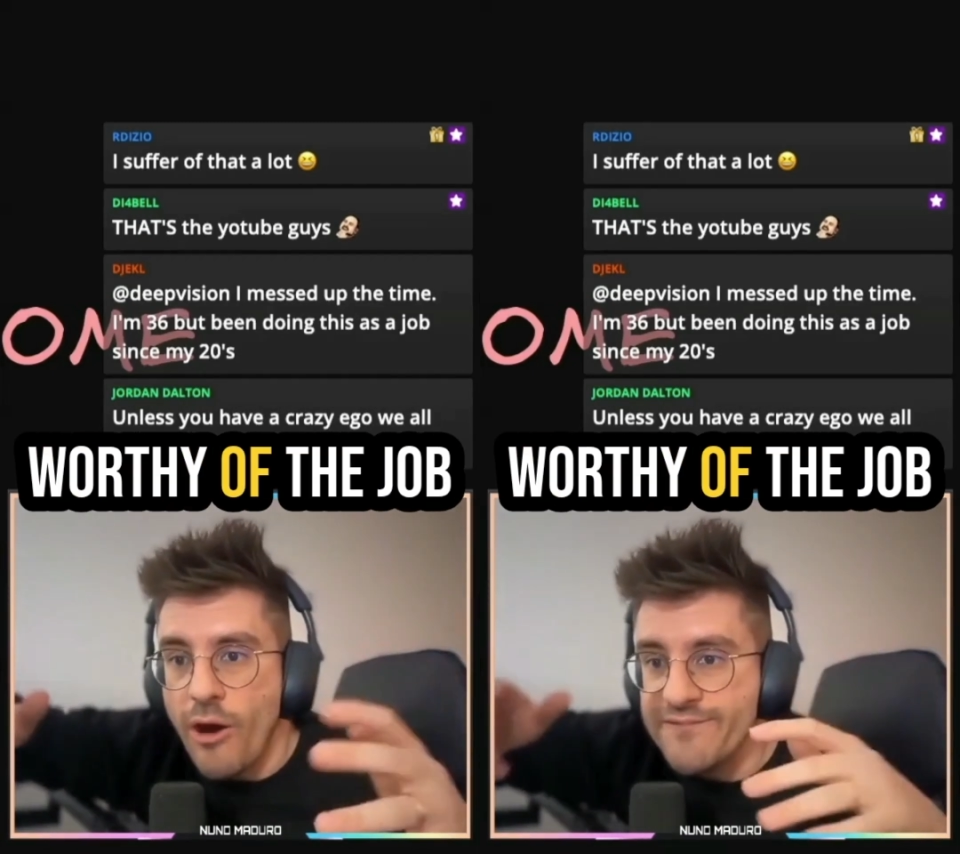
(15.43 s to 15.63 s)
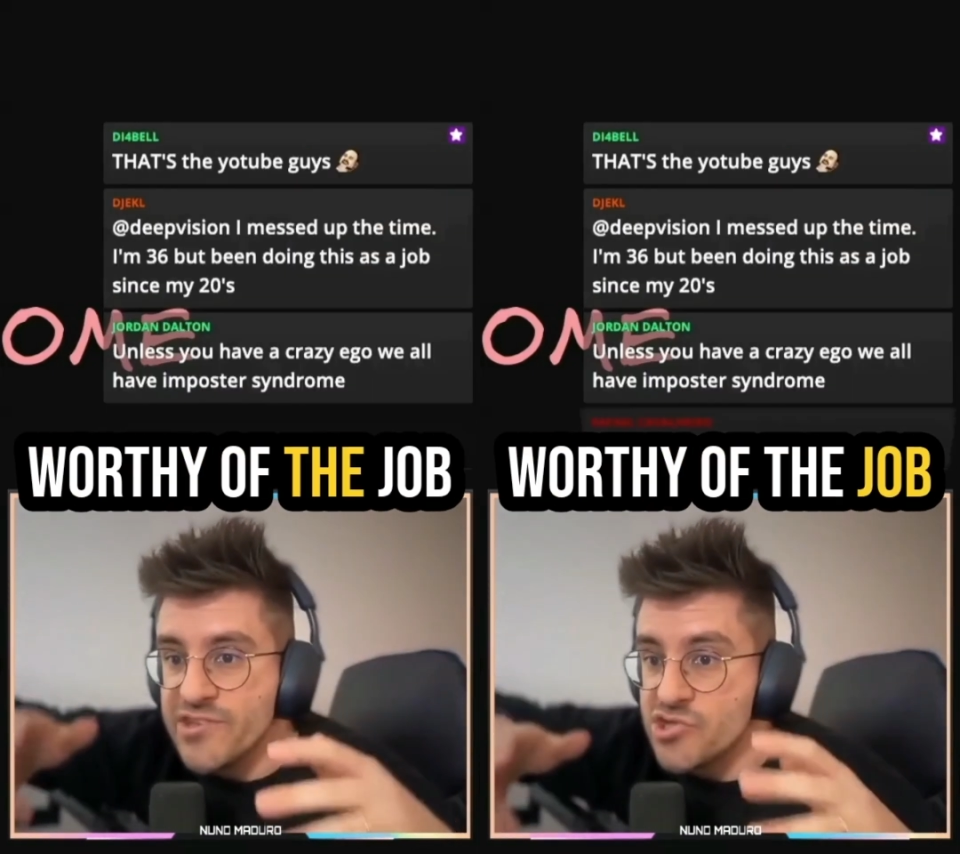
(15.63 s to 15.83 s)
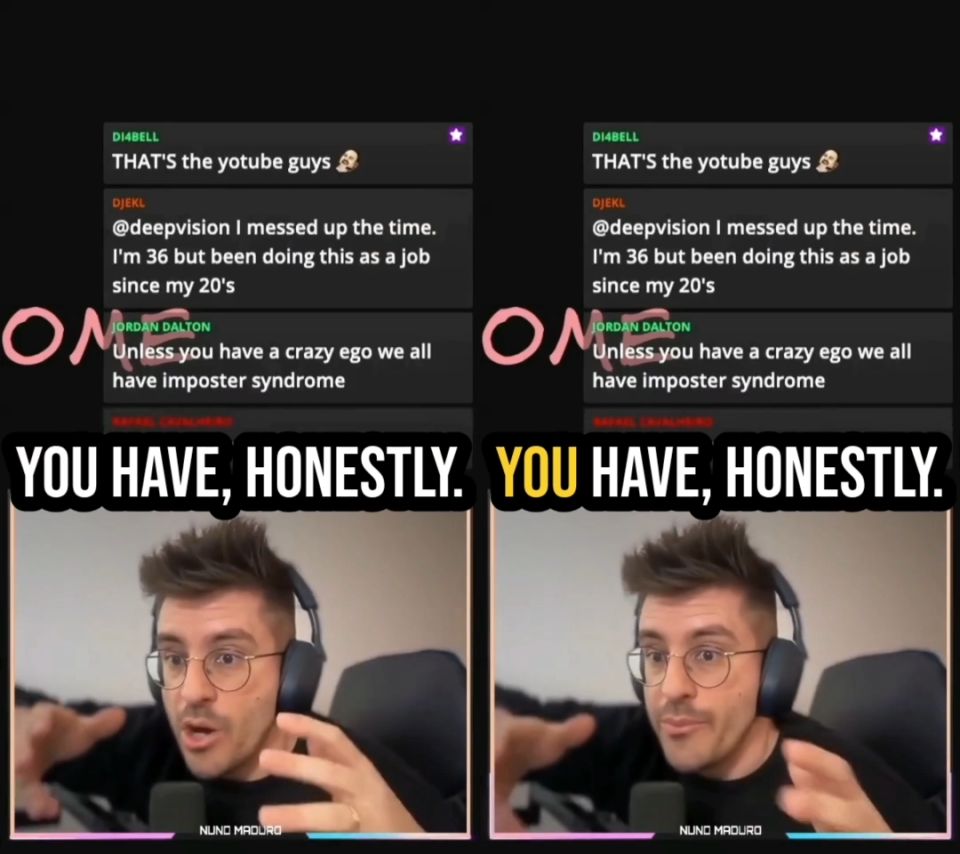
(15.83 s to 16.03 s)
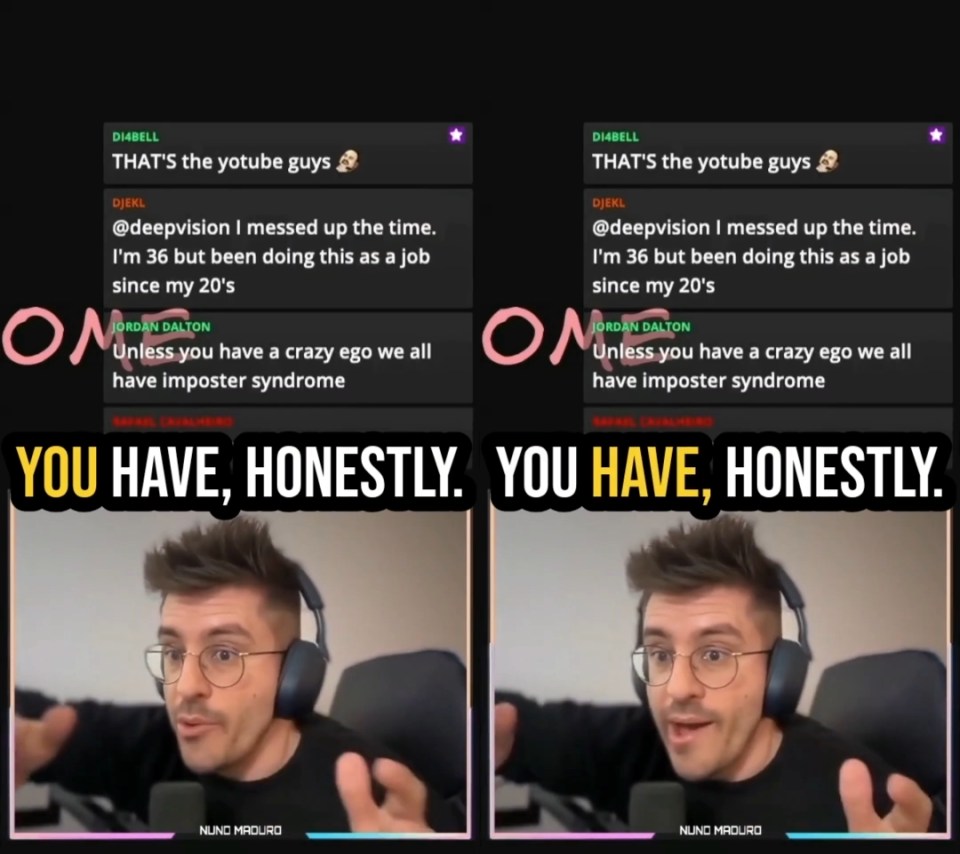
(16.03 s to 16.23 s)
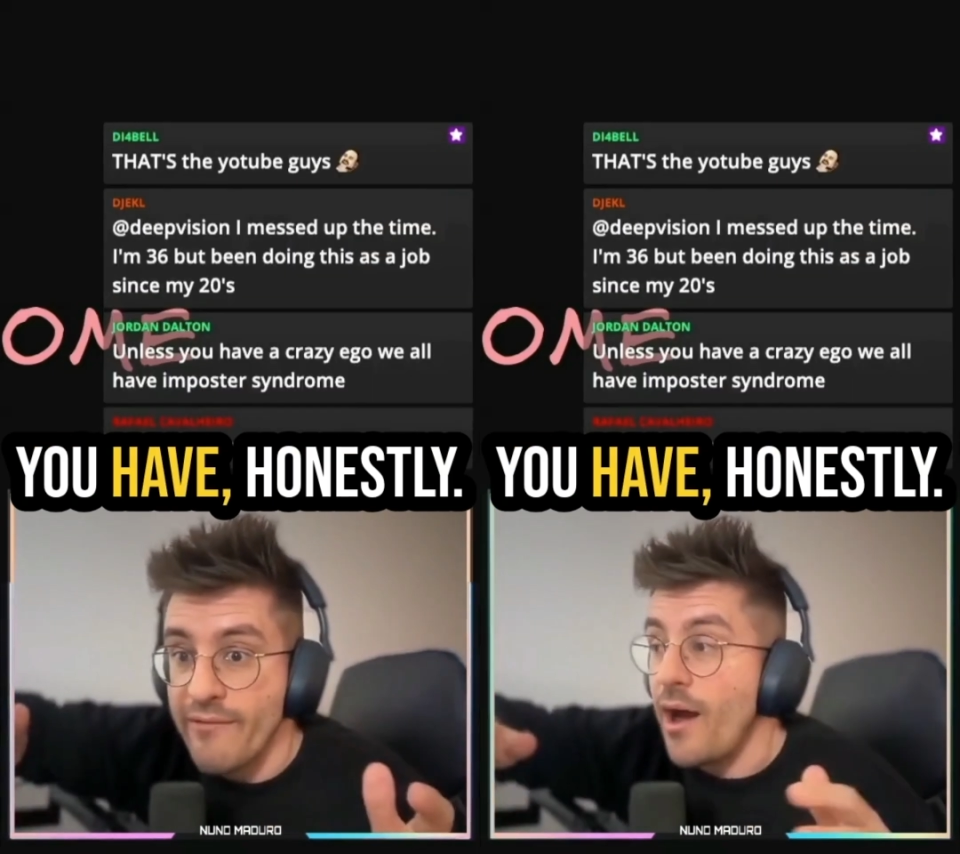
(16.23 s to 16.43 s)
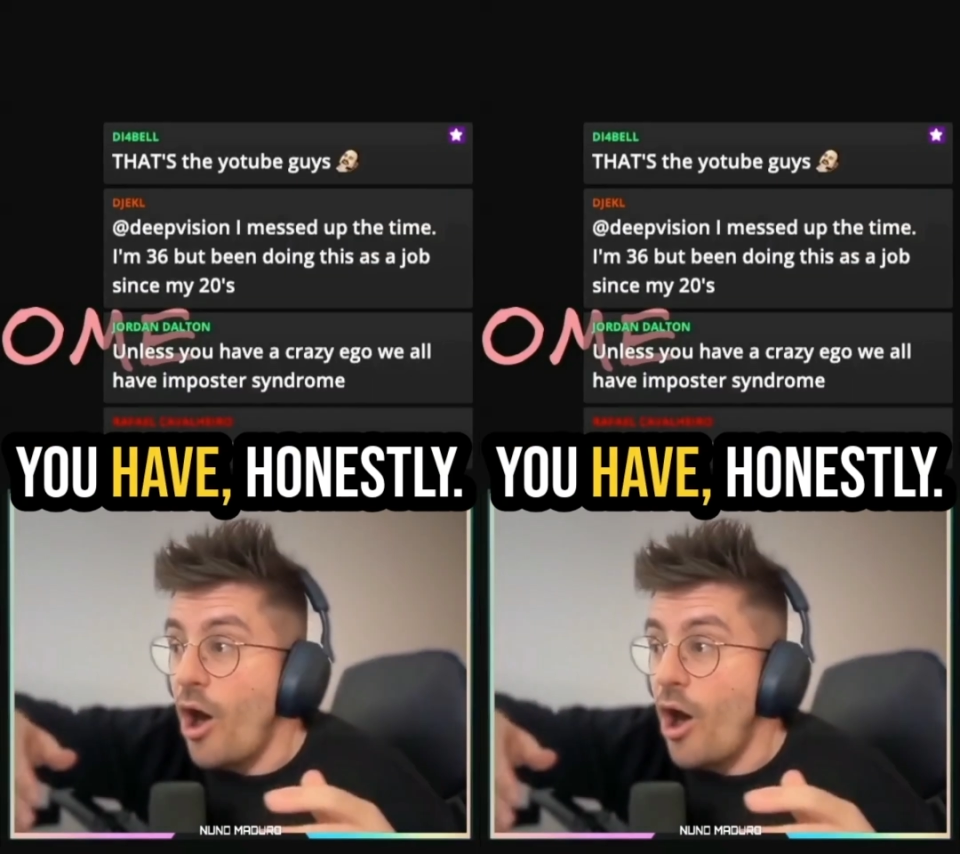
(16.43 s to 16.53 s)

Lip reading: of the job you have.